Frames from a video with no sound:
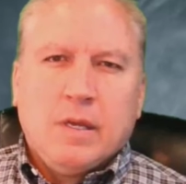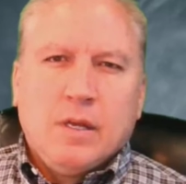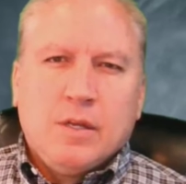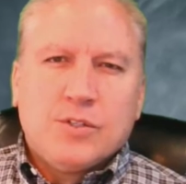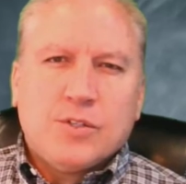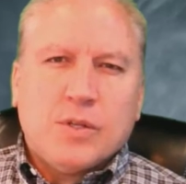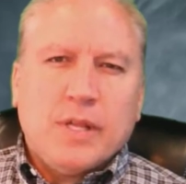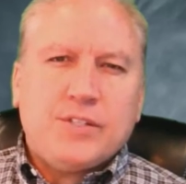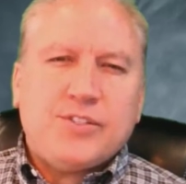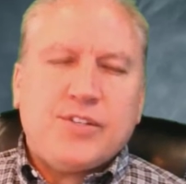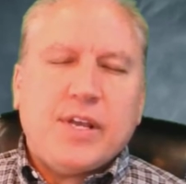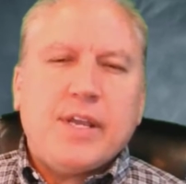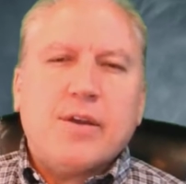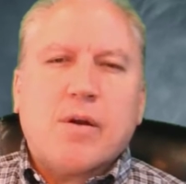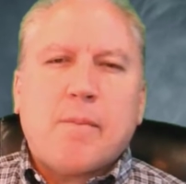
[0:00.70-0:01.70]
So let's
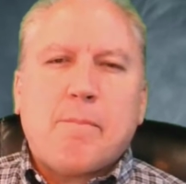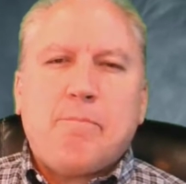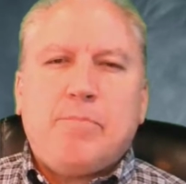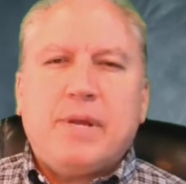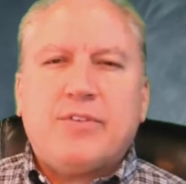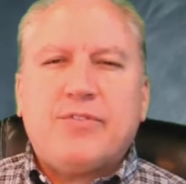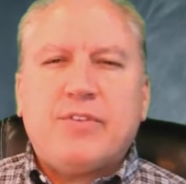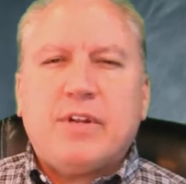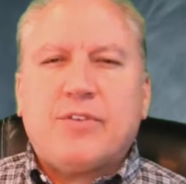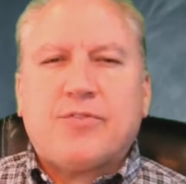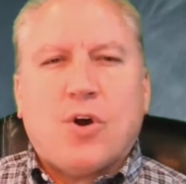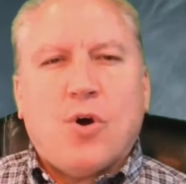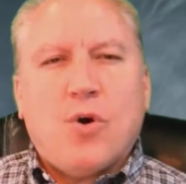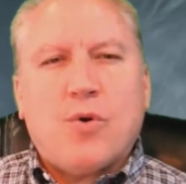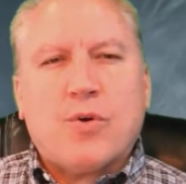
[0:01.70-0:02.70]
say you're a business
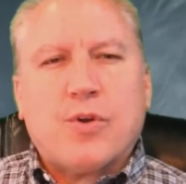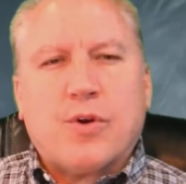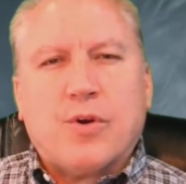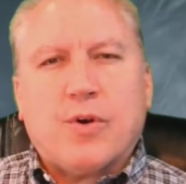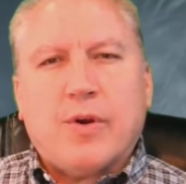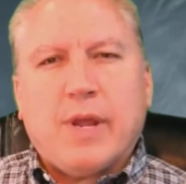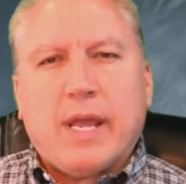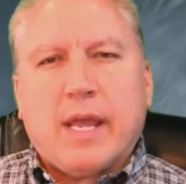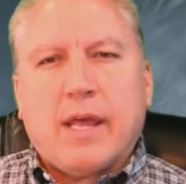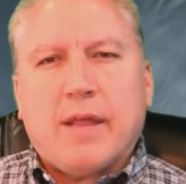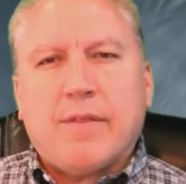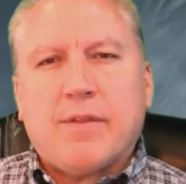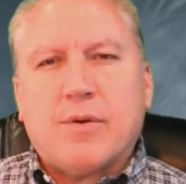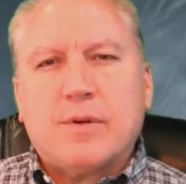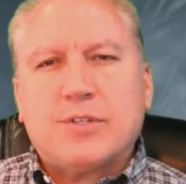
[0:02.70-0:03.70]
owner
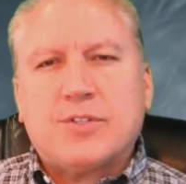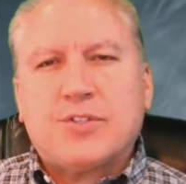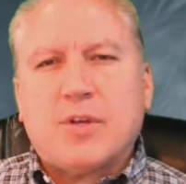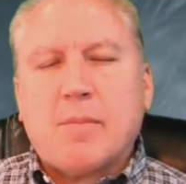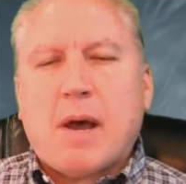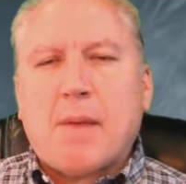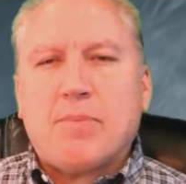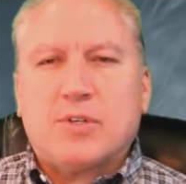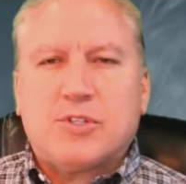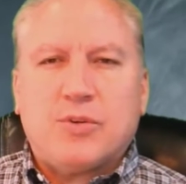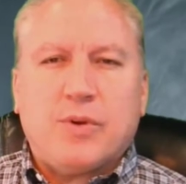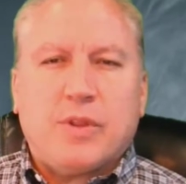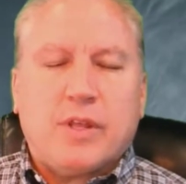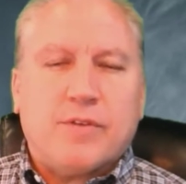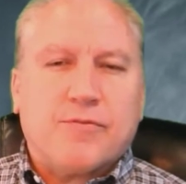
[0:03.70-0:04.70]
and there is some
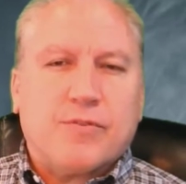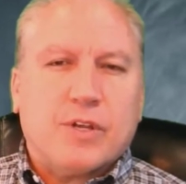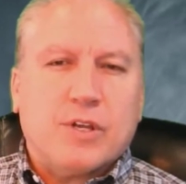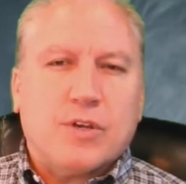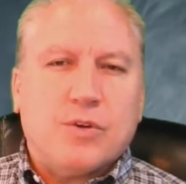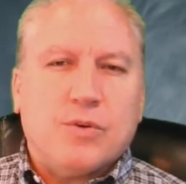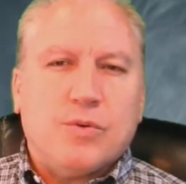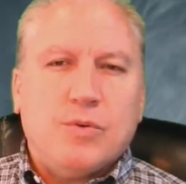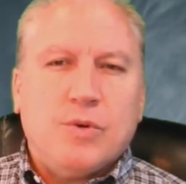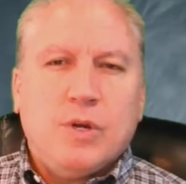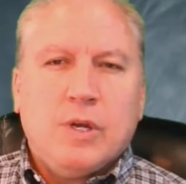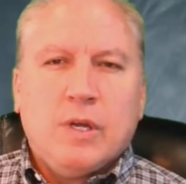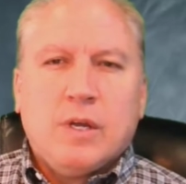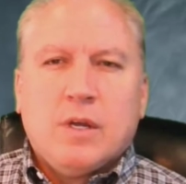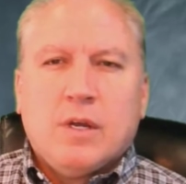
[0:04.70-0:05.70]
opportunity for you
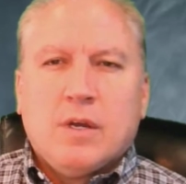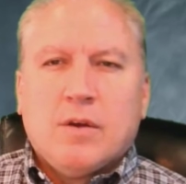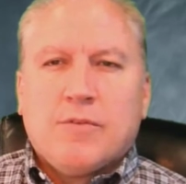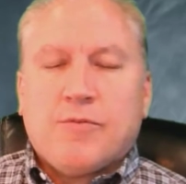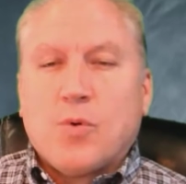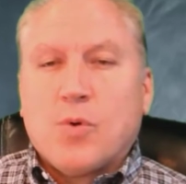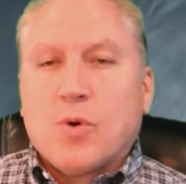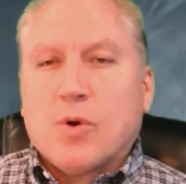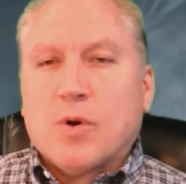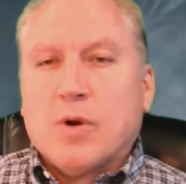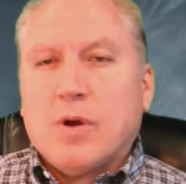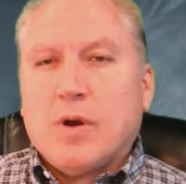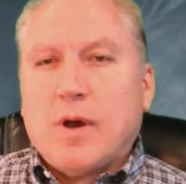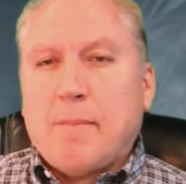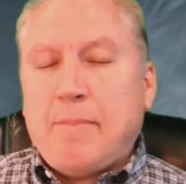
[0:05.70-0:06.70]

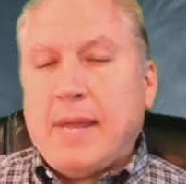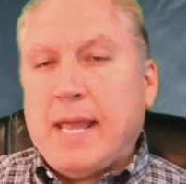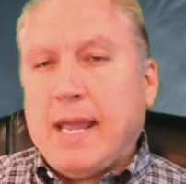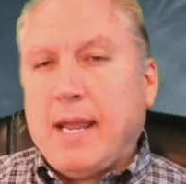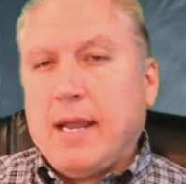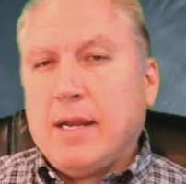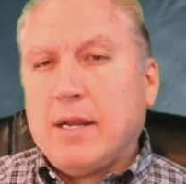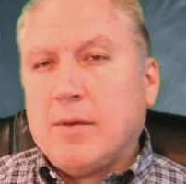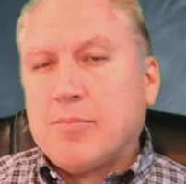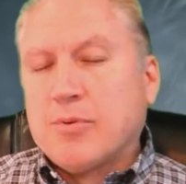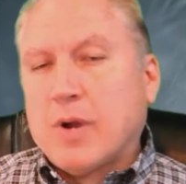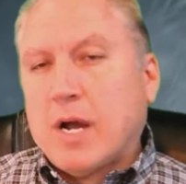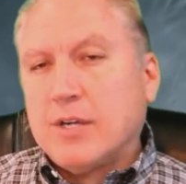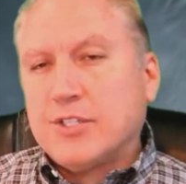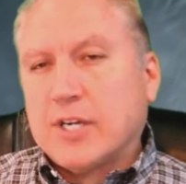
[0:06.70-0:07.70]
for a paid
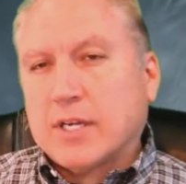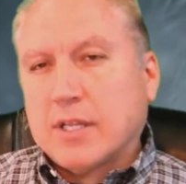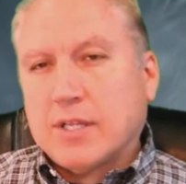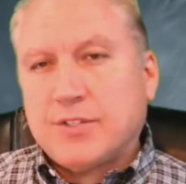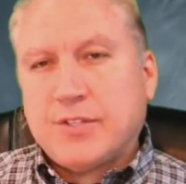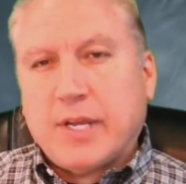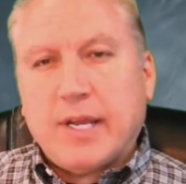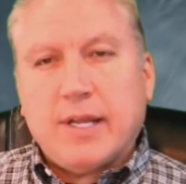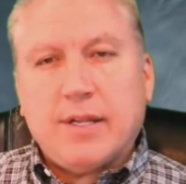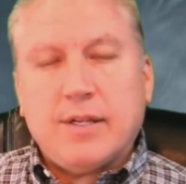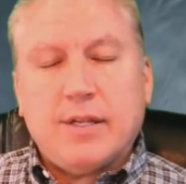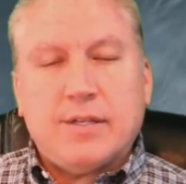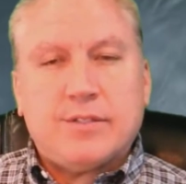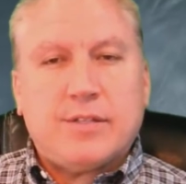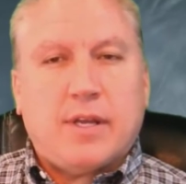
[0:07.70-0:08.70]
project. Let's say
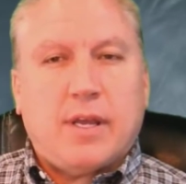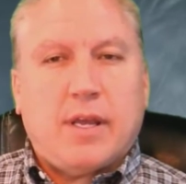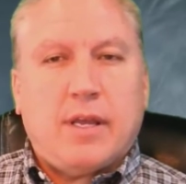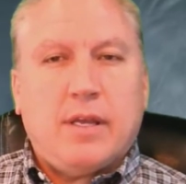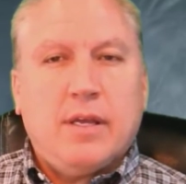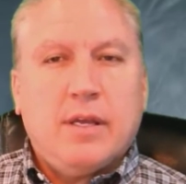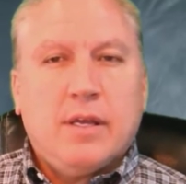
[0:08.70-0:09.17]
it's a